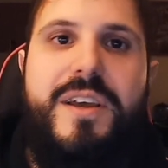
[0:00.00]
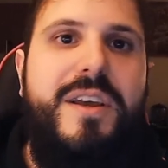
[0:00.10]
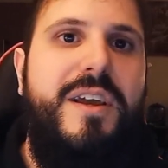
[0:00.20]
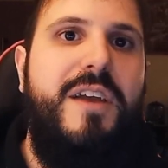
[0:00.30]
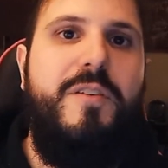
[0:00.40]

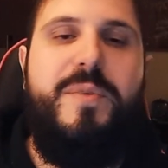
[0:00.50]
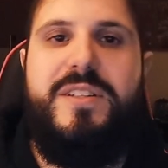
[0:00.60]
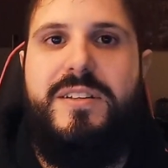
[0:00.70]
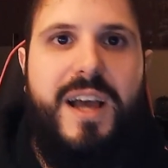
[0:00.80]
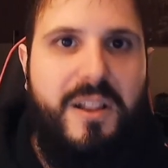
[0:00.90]
Every
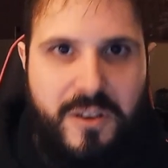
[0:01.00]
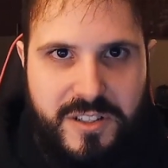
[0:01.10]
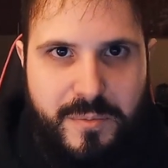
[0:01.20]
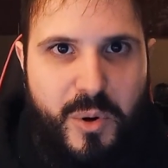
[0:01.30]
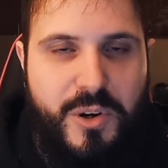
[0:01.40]
piece of dialogue
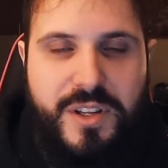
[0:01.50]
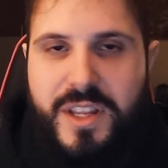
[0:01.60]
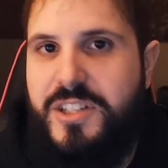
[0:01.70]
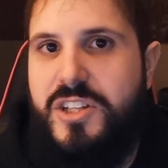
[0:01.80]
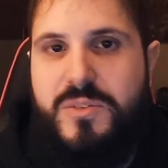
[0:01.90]
is important.
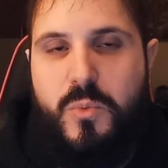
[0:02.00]
It just